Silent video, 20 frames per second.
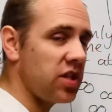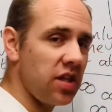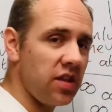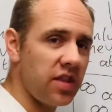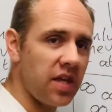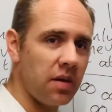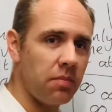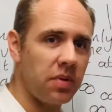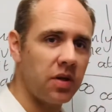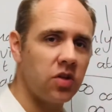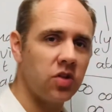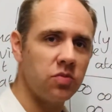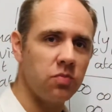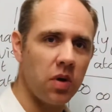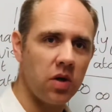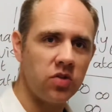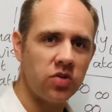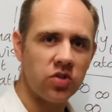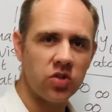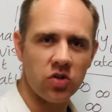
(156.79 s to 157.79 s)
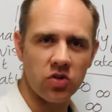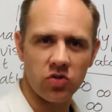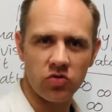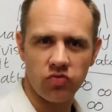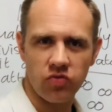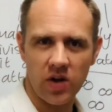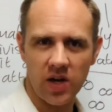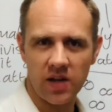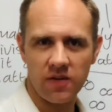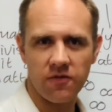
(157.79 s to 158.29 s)
thing because most students
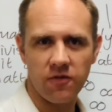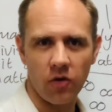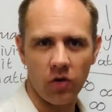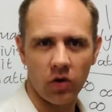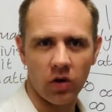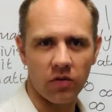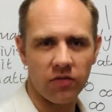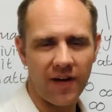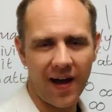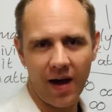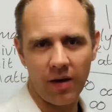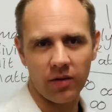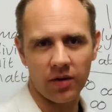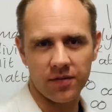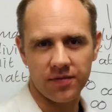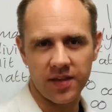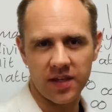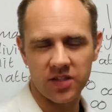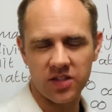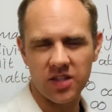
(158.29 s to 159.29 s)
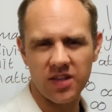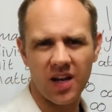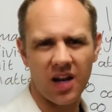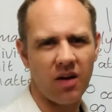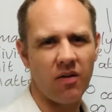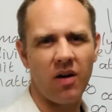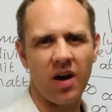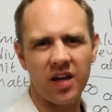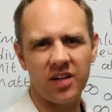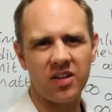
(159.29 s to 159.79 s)
really fall afoul of this and they're like, oh,
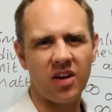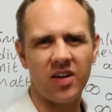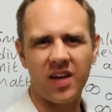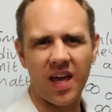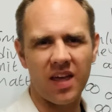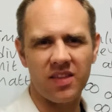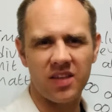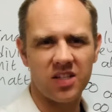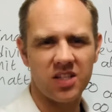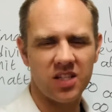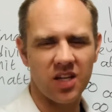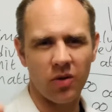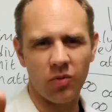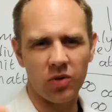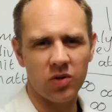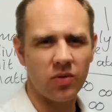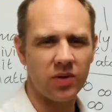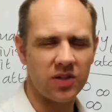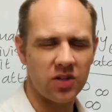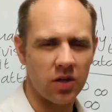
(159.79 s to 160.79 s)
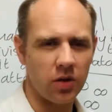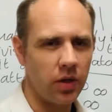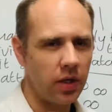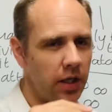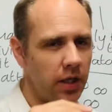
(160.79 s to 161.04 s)
I don't get this, what do I do?